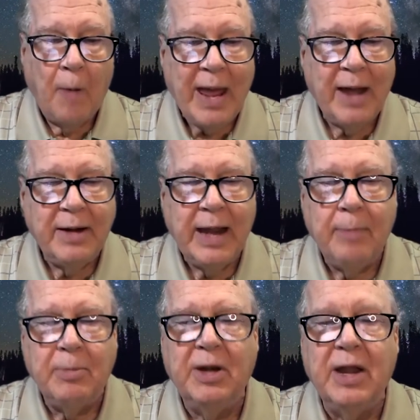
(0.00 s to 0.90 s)
man
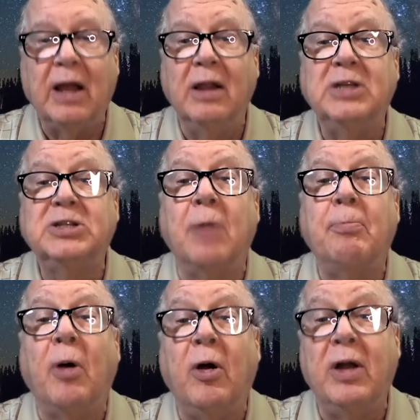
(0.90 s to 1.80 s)
named Nicholas
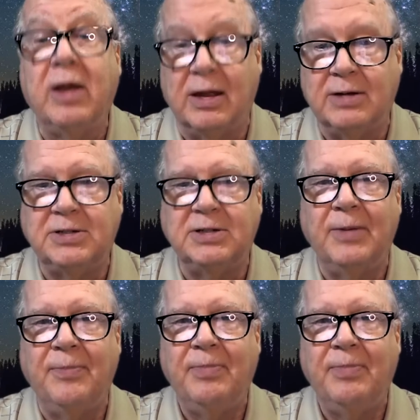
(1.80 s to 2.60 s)
Copernicus